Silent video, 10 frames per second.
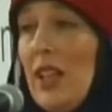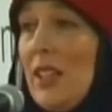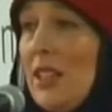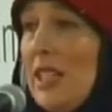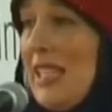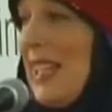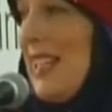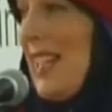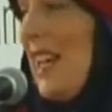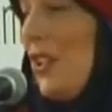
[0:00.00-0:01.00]
And he
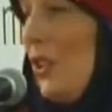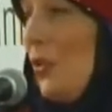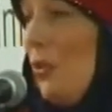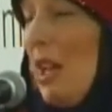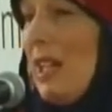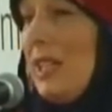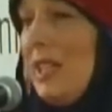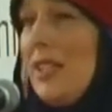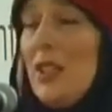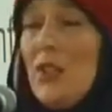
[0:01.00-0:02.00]
said, can you ride
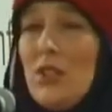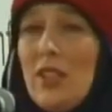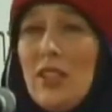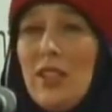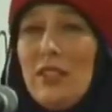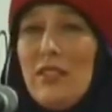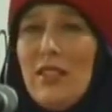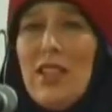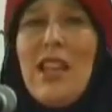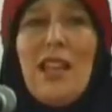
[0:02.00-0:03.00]
a donkey?
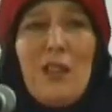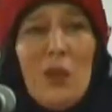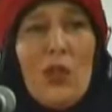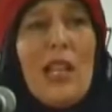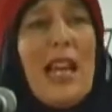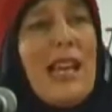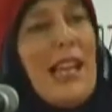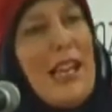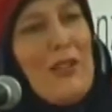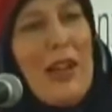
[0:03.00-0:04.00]
And I thought, can
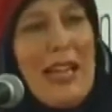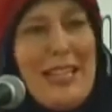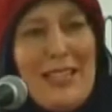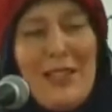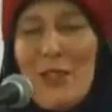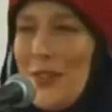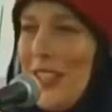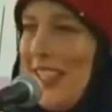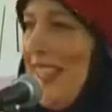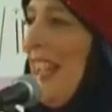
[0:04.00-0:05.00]
I ride a
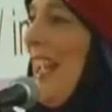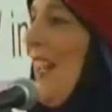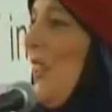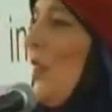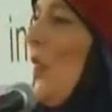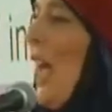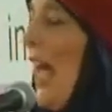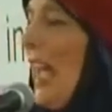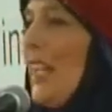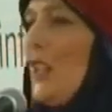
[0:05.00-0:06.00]
donkey? You know,
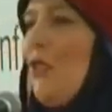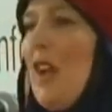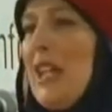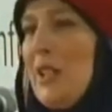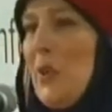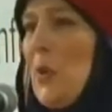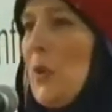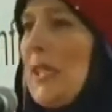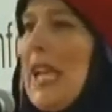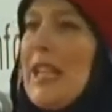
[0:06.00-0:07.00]
I can ride a
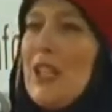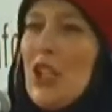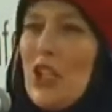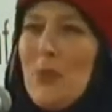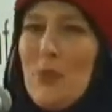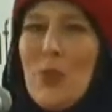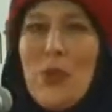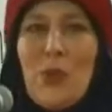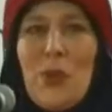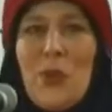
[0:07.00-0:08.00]
horse, I can jump
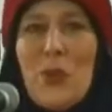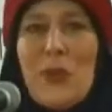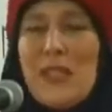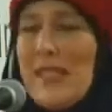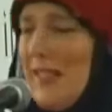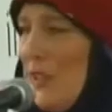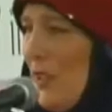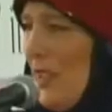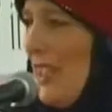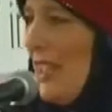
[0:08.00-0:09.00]
with a horse. Look
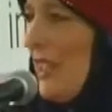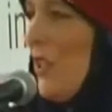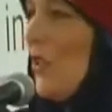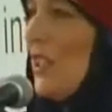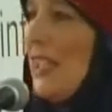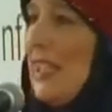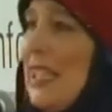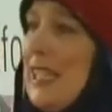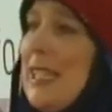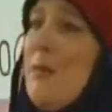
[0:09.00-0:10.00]
at these donkeys,
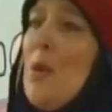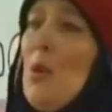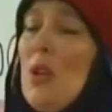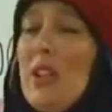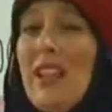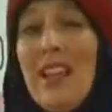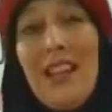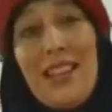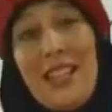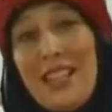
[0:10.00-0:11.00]
they're smaller.
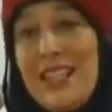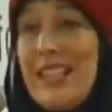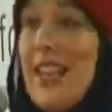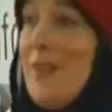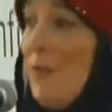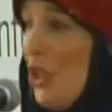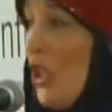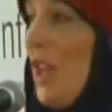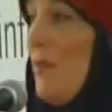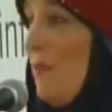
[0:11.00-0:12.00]
They're the same
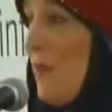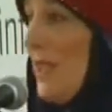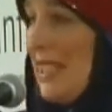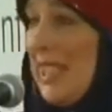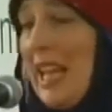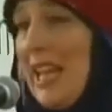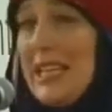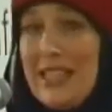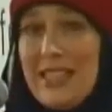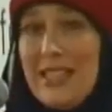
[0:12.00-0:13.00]
shape and
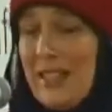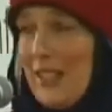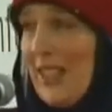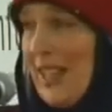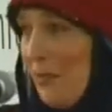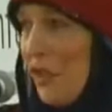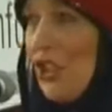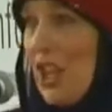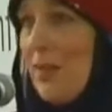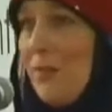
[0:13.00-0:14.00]
size, same
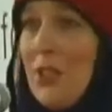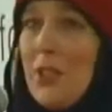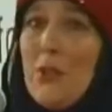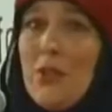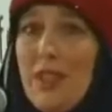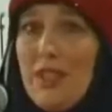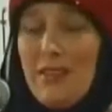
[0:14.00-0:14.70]
shape, you know, and